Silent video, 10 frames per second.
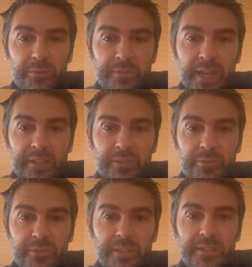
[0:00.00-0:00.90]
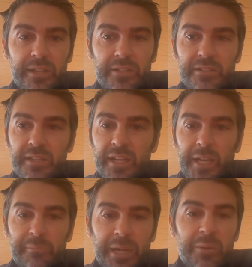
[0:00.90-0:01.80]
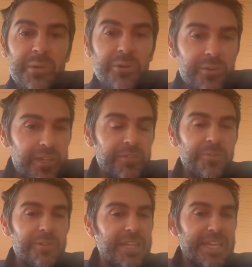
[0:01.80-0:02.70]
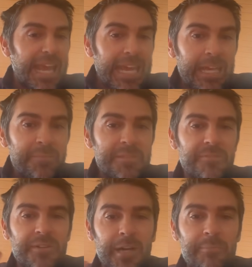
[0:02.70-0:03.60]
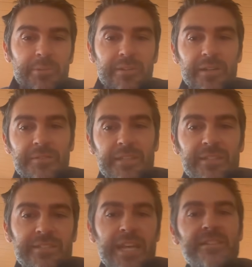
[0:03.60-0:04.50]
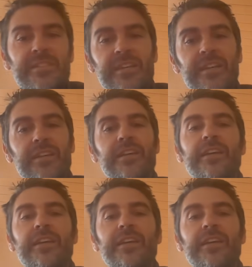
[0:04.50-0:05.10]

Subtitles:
technical details, but I will give you the names of a couple of these sensing